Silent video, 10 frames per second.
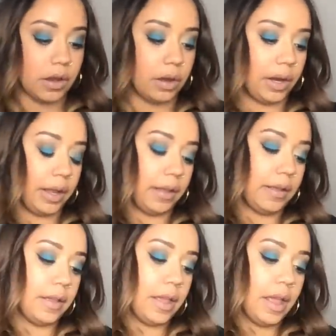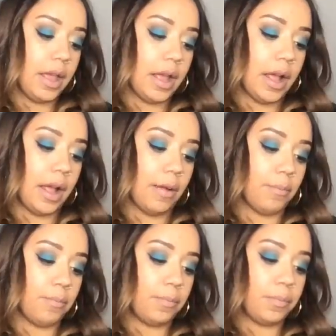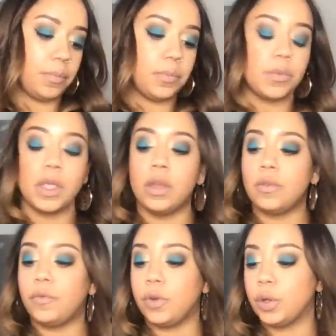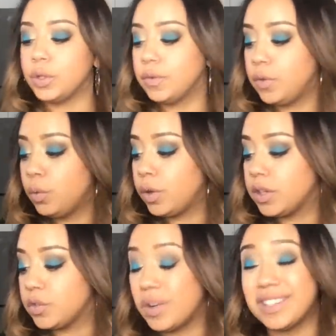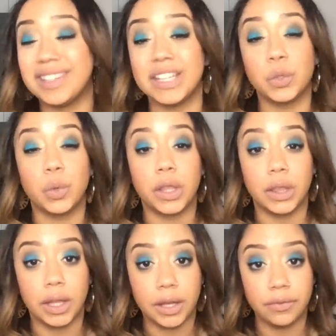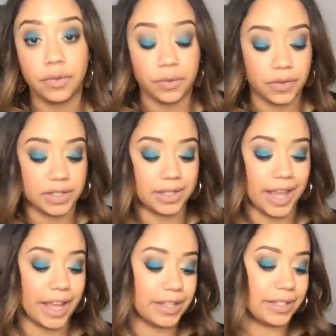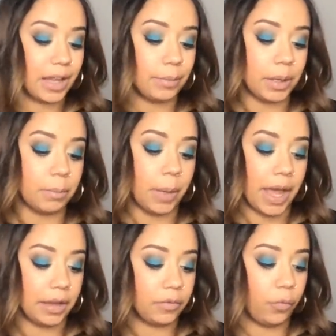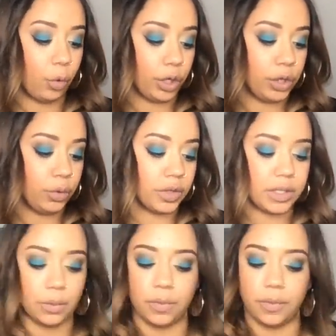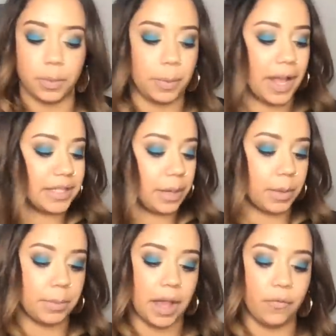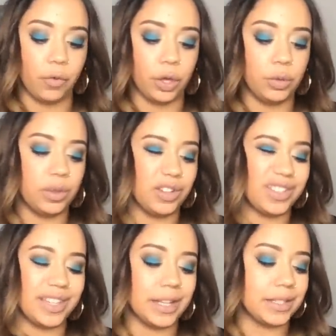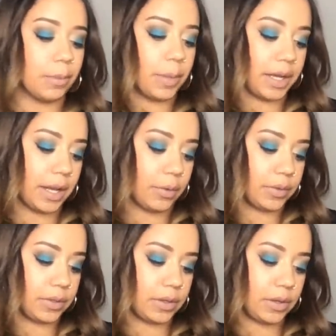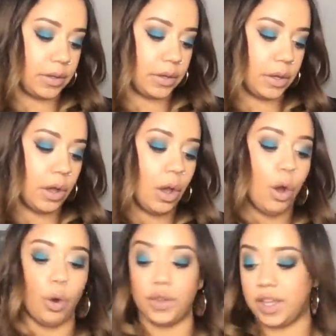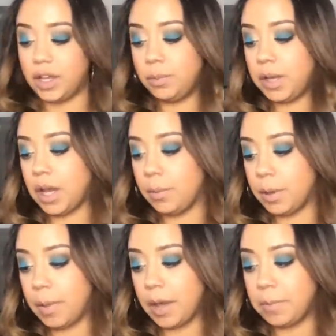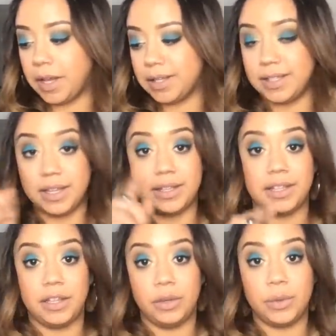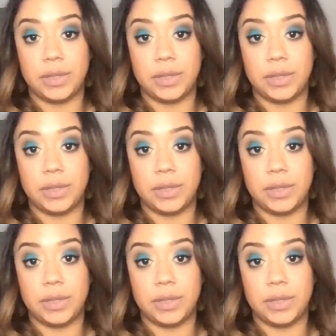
All right? Um, for those of you where this resonates with love, if it's an ex coming back for you or someone from the past coming back for you, they're seeing somebody else. Or they could be coming back because they see you